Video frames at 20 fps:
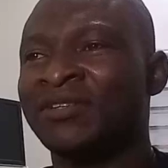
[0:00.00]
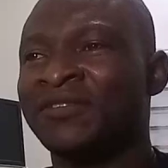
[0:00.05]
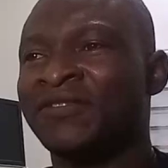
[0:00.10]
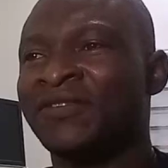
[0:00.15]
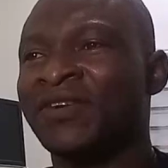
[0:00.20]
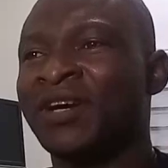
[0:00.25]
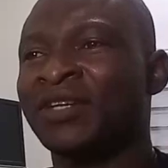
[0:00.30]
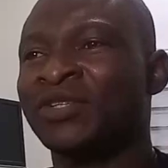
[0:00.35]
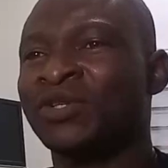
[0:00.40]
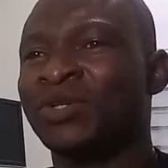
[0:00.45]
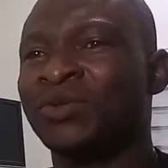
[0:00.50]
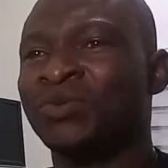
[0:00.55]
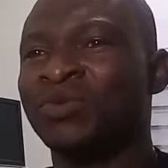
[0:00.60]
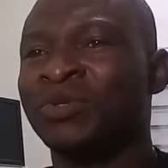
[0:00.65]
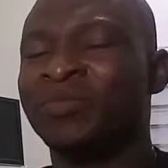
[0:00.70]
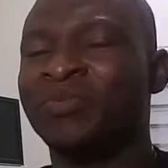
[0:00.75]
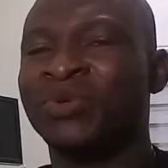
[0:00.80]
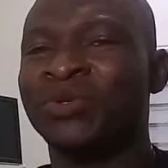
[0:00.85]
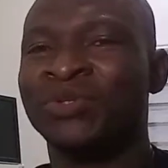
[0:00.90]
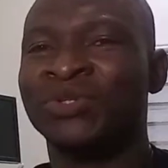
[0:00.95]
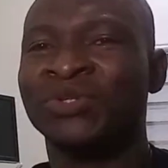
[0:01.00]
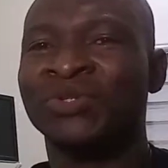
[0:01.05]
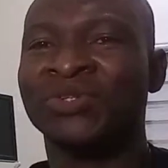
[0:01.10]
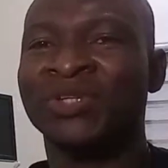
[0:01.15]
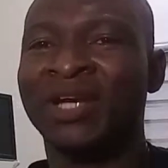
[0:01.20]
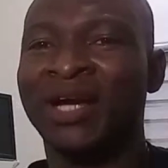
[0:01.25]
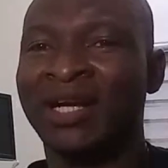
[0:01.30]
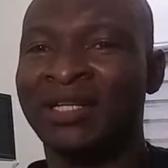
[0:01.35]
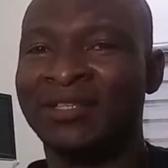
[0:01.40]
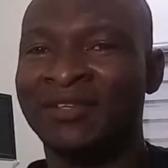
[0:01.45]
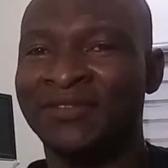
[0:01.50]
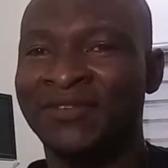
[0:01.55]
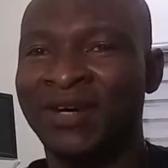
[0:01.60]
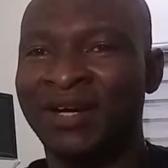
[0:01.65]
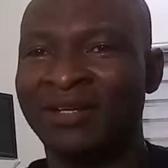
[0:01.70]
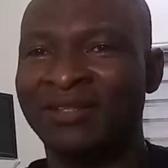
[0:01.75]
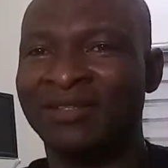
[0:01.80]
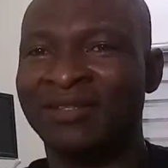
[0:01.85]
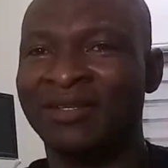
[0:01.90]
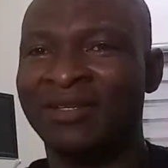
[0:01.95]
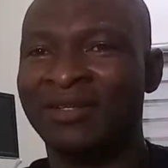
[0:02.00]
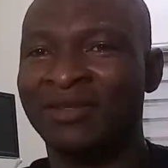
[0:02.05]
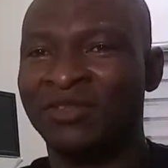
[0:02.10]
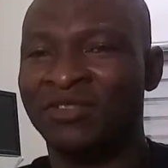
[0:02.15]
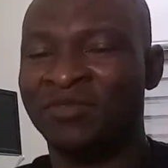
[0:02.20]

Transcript: refraction will produce artifacts.